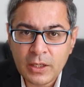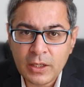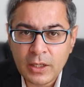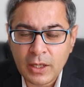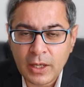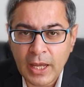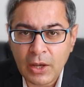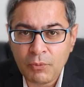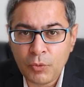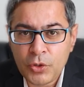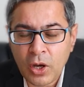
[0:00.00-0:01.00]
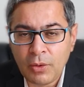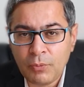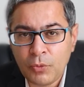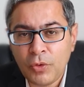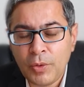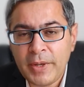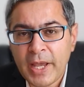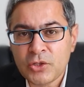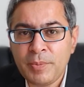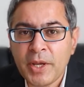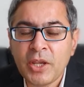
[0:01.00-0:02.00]
We will be
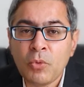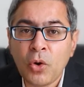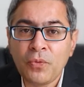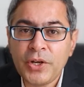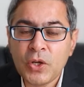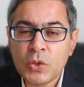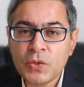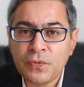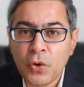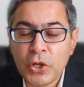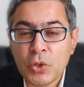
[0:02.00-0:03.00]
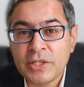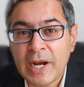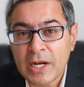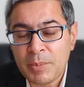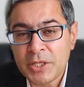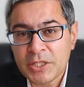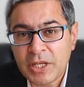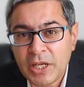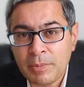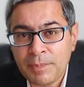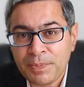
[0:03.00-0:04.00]
actually making more videos for EU settlement
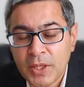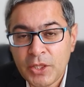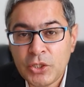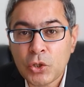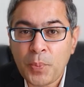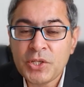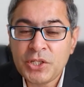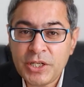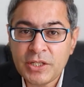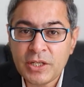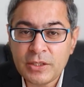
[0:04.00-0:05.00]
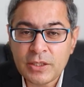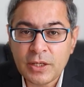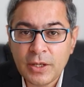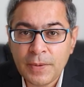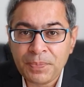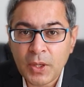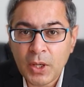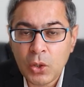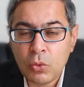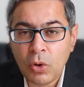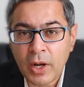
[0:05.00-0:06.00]
scheme, the European citizens
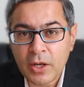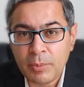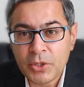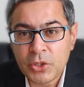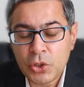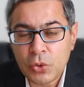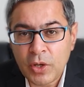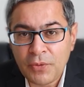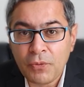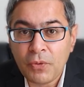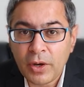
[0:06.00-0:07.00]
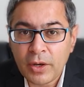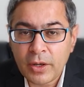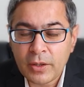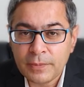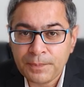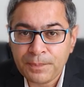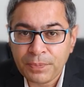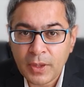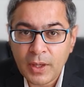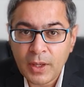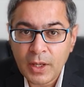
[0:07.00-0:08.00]
who are coming to UK for work.
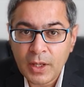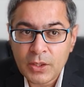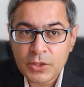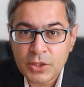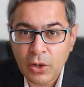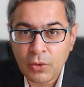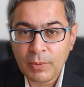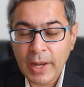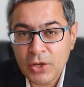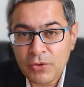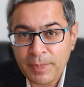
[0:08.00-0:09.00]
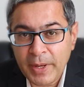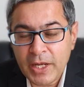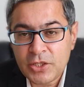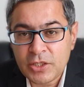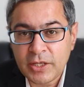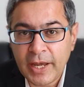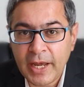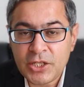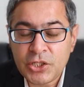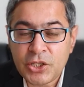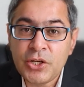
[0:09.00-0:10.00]
So like our page and
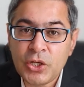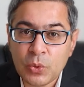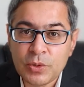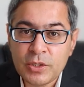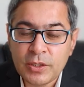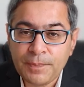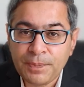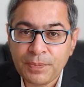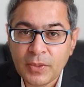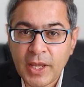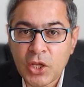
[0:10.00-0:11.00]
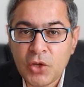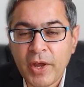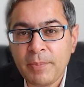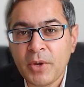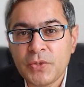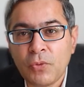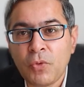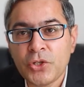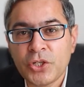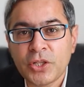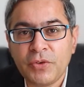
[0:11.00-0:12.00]
stay tuned. Thank you very much for
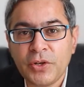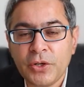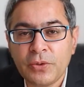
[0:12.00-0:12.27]
watching the video.